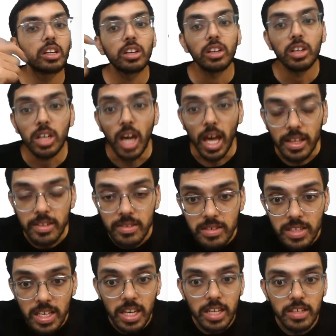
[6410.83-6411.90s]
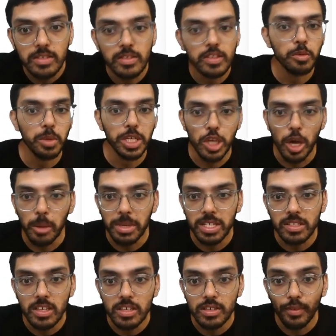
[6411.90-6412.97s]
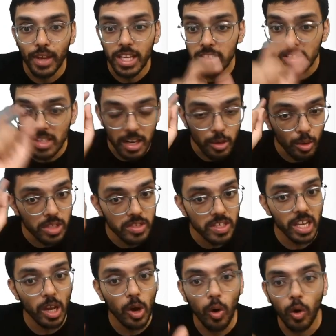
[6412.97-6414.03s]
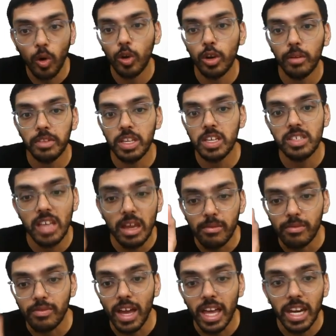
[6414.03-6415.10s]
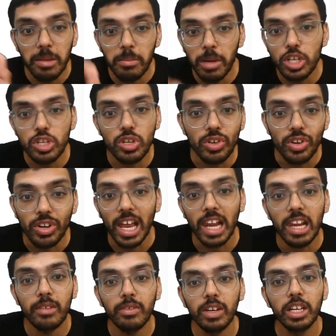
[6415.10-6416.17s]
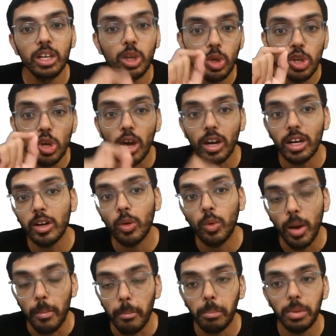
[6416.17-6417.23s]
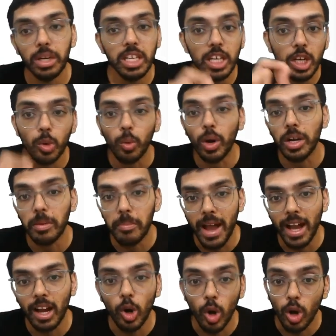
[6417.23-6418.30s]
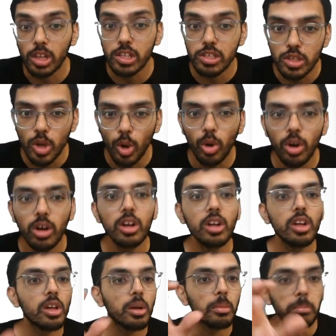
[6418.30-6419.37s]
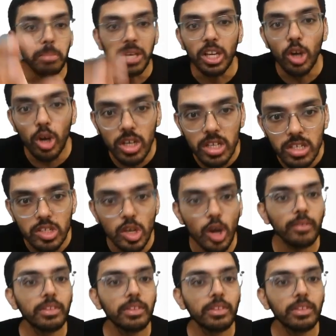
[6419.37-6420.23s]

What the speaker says: currency risks which your business faces, and you'll see all of these are very much relevant to your company Kwirtmak also, because of the